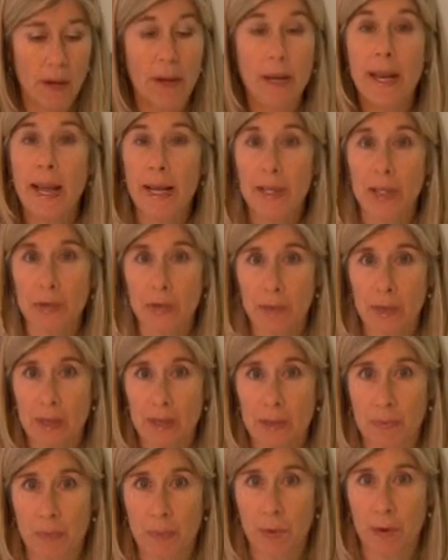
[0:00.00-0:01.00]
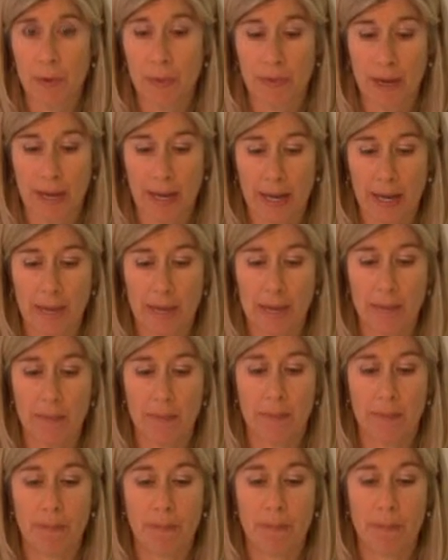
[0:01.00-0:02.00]
Next week's board meeting is a
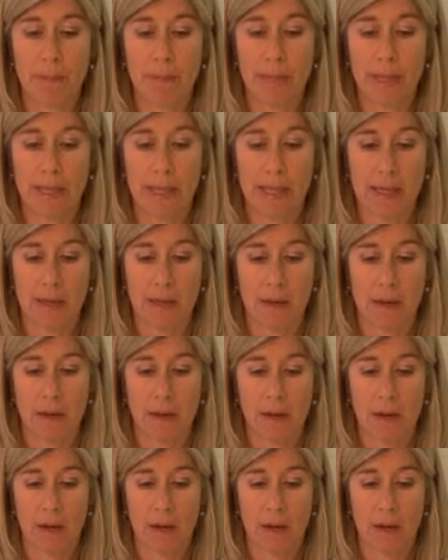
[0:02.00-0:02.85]
biggie.